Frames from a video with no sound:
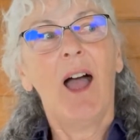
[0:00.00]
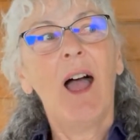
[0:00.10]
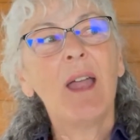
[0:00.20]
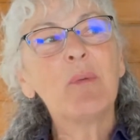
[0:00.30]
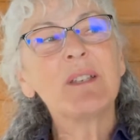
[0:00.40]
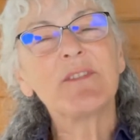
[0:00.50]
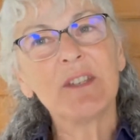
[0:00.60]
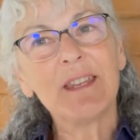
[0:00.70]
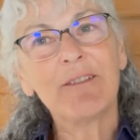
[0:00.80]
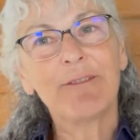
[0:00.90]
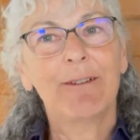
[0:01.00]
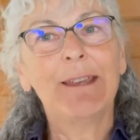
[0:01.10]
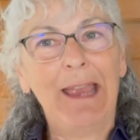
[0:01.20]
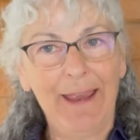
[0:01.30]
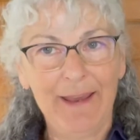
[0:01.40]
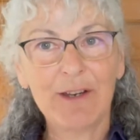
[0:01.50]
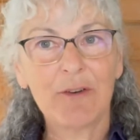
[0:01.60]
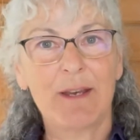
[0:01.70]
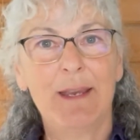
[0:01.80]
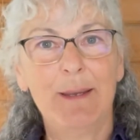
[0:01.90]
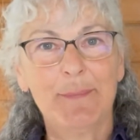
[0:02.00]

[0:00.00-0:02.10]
I was feeling very angry.